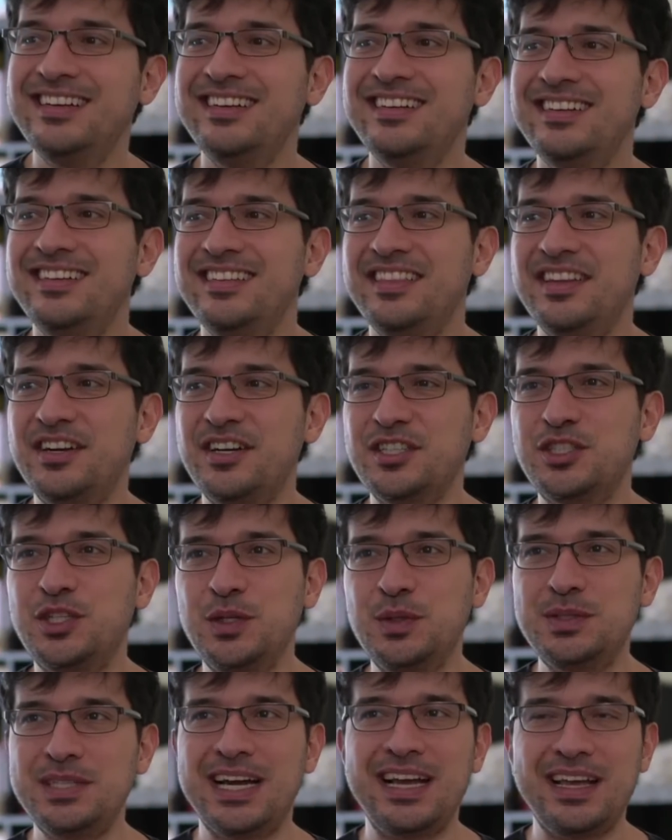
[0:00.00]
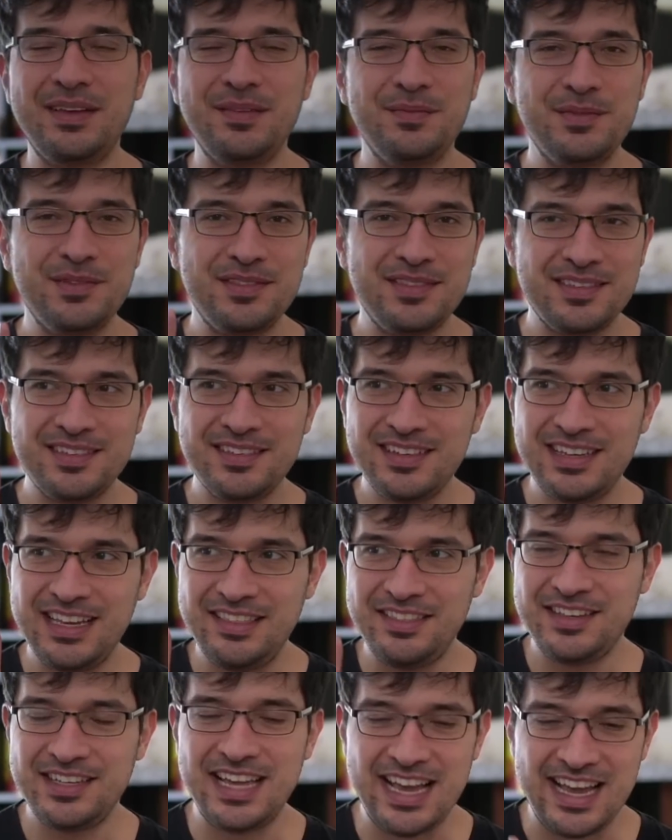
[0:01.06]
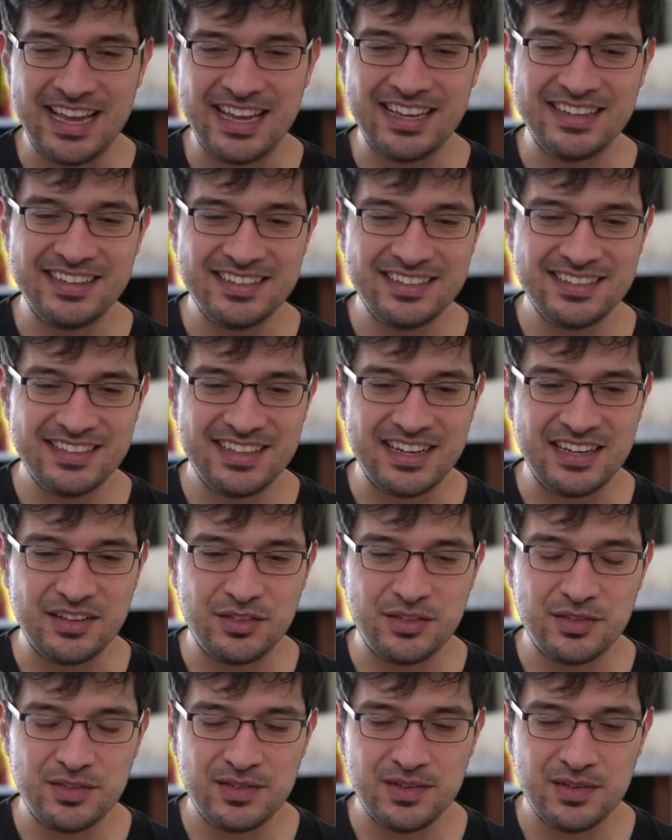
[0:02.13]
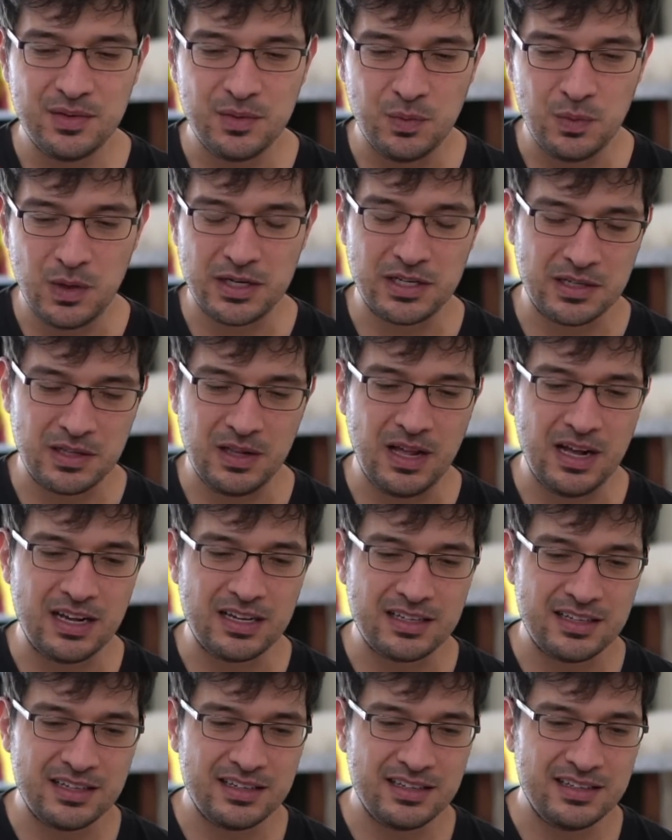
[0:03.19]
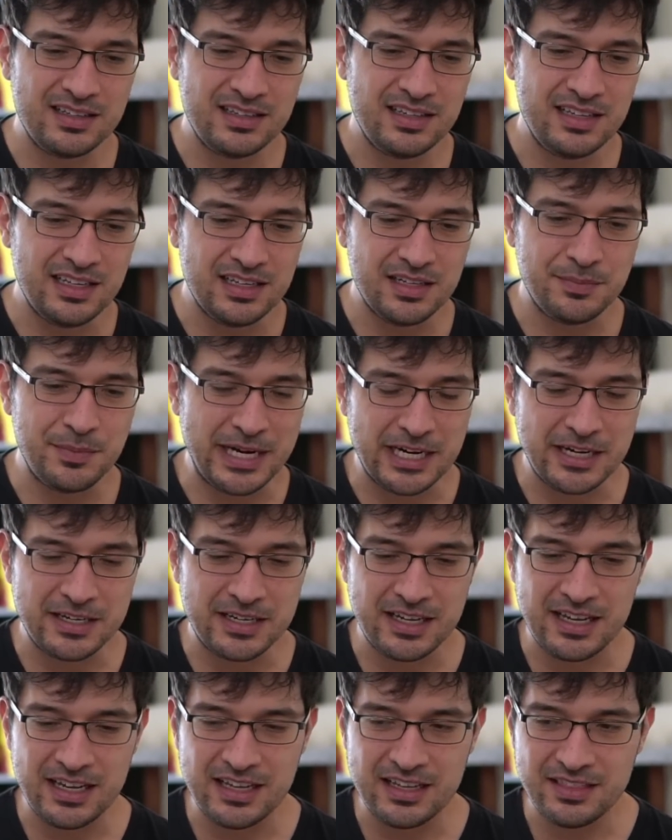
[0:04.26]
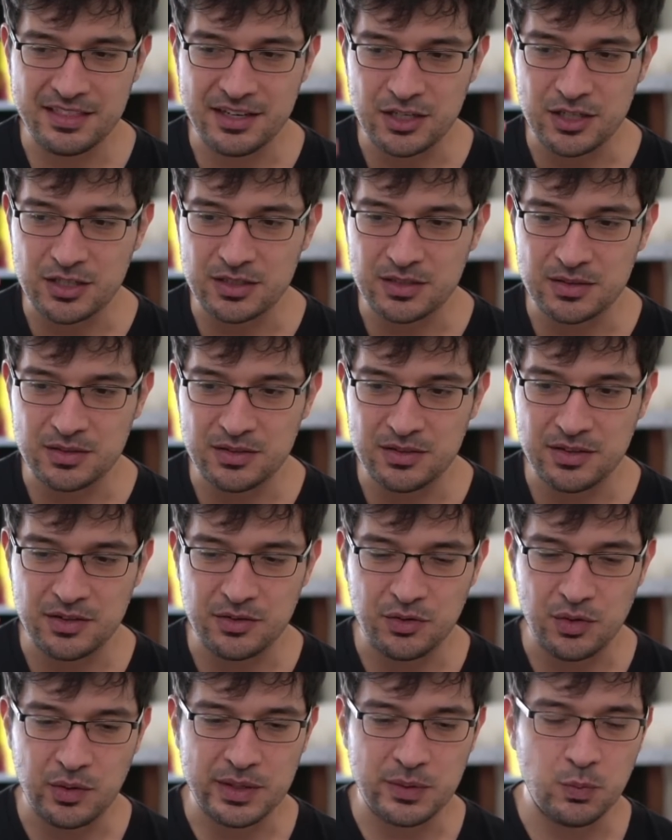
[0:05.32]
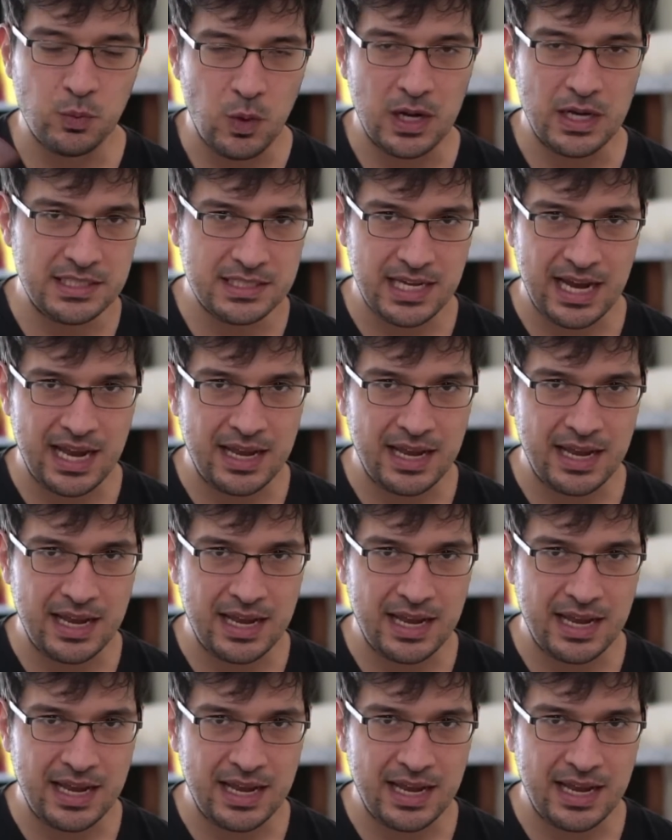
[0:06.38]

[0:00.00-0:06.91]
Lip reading: There are 2 times in the day that it's 1 o'clock in America. There's only 1 time